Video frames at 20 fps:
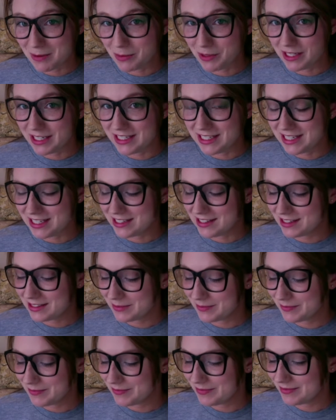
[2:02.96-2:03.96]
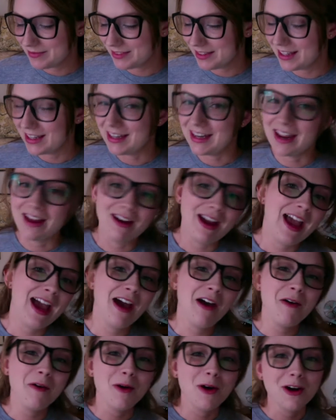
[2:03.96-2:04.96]
ideas. Now,
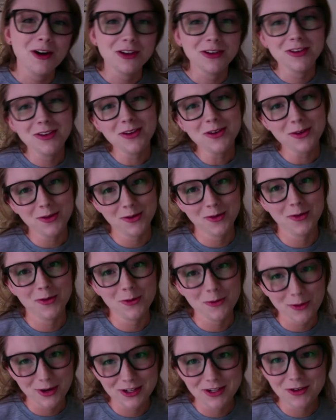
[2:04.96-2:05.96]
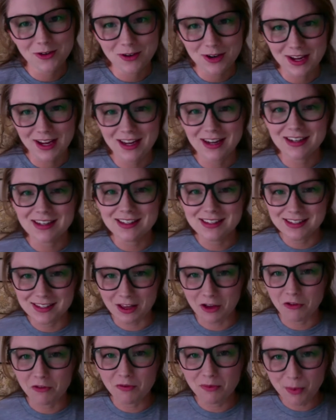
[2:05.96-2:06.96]
how are you going to create a
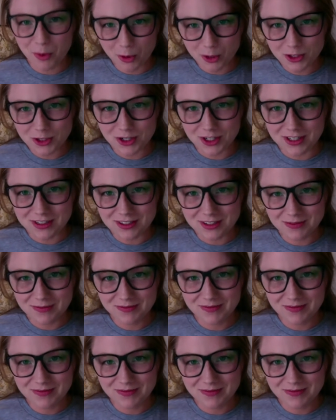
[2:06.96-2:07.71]
self-portrait?